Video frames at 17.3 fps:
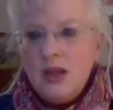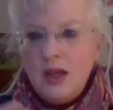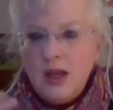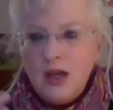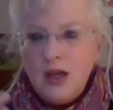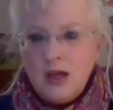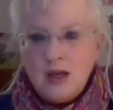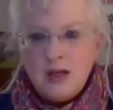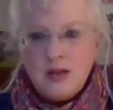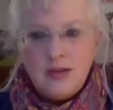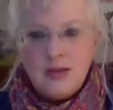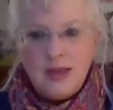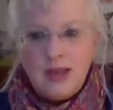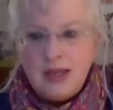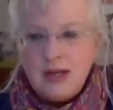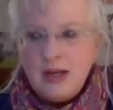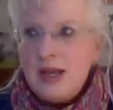uh,
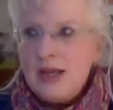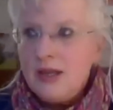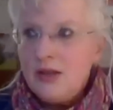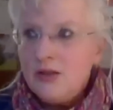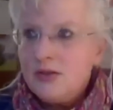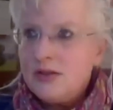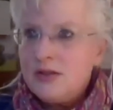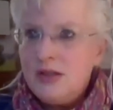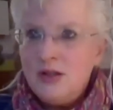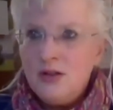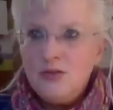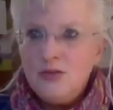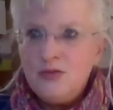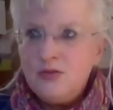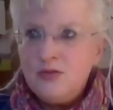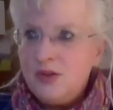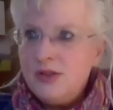and I could see her
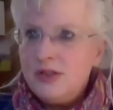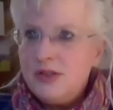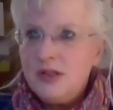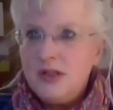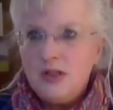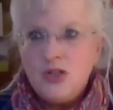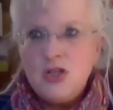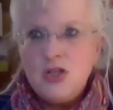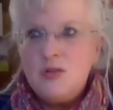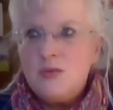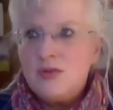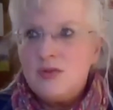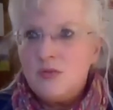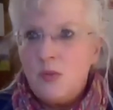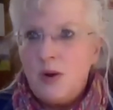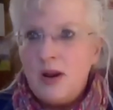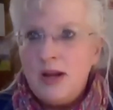foot and she
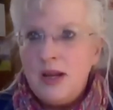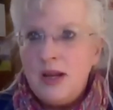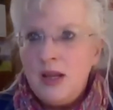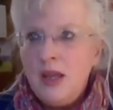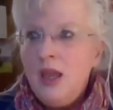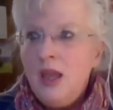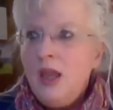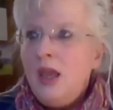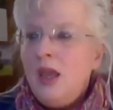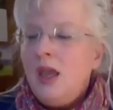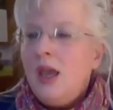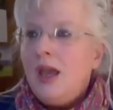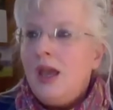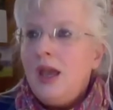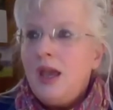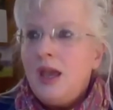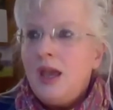was running.
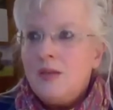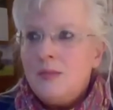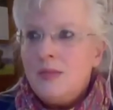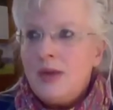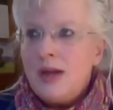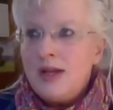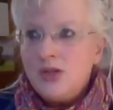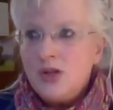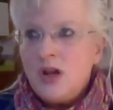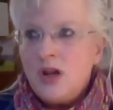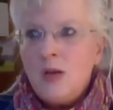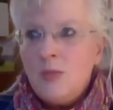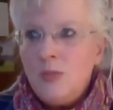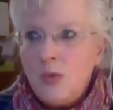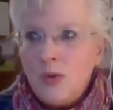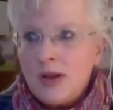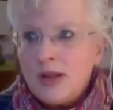And my
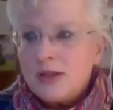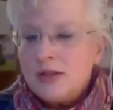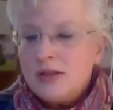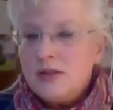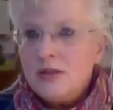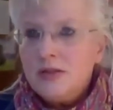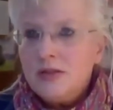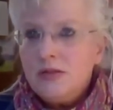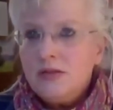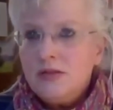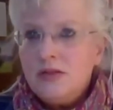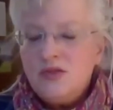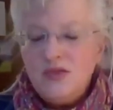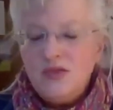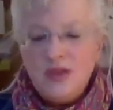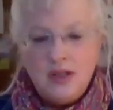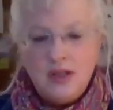job was to
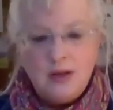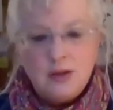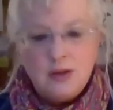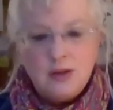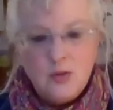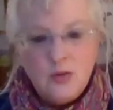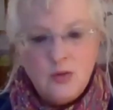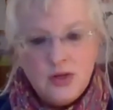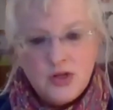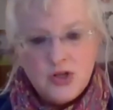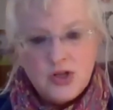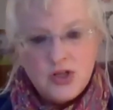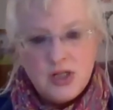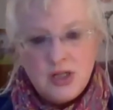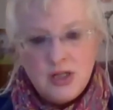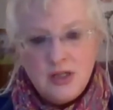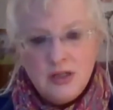figure out who is
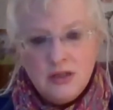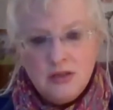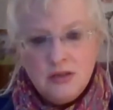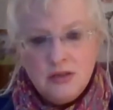she?